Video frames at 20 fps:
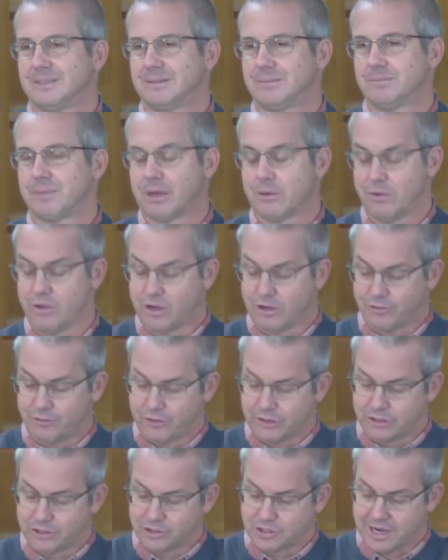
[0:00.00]
but we
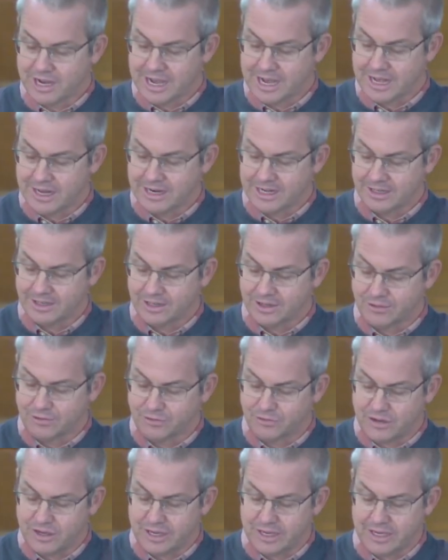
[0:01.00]
often drown under the
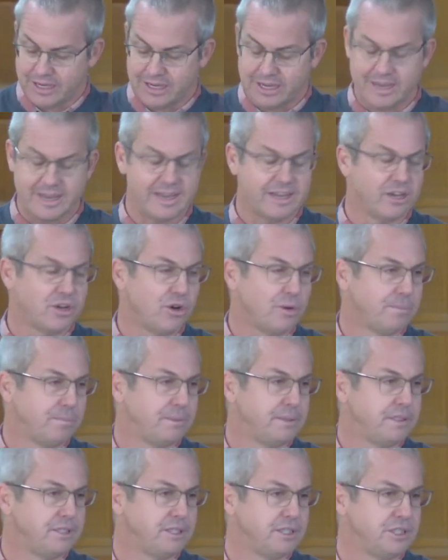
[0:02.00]
fear and
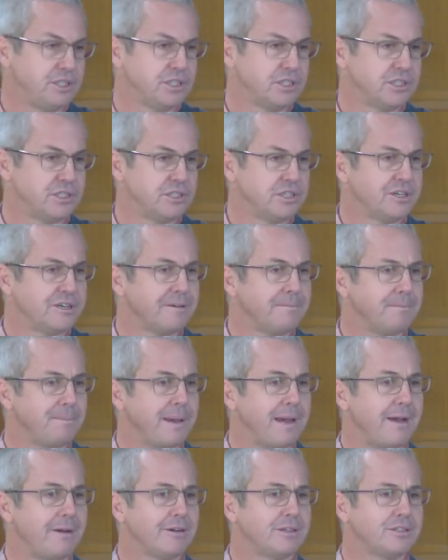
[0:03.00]
competition,
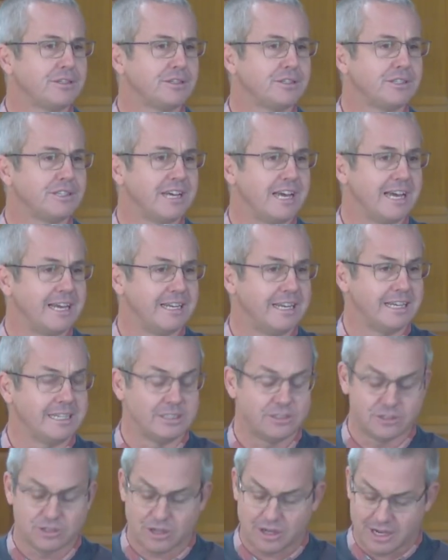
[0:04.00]
comparison and
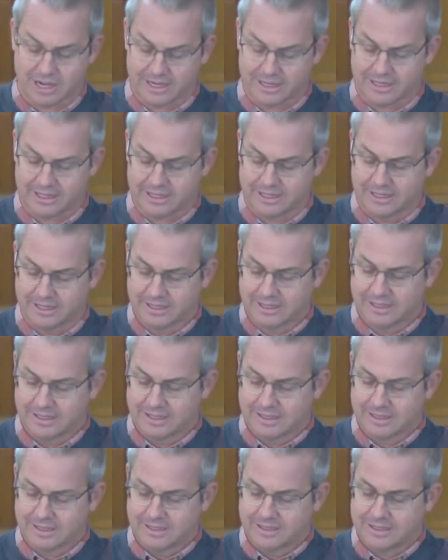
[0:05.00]
anxiety
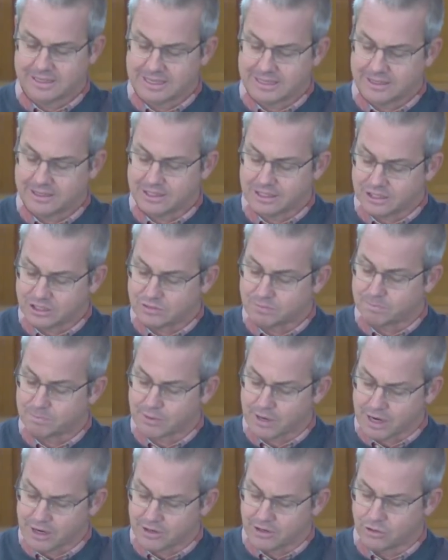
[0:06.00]
that this
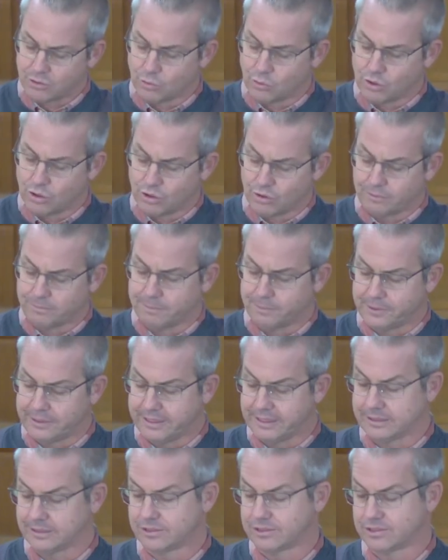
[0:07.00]
broken world
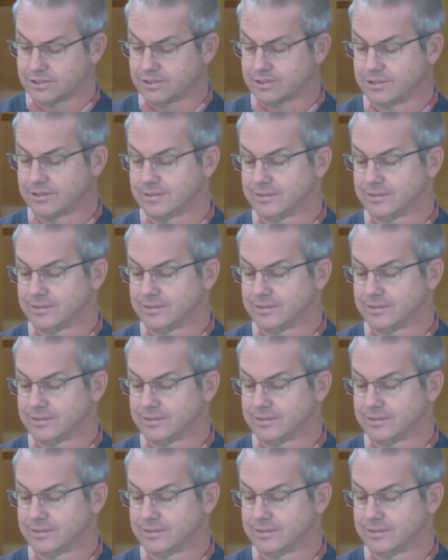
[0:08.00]
brings.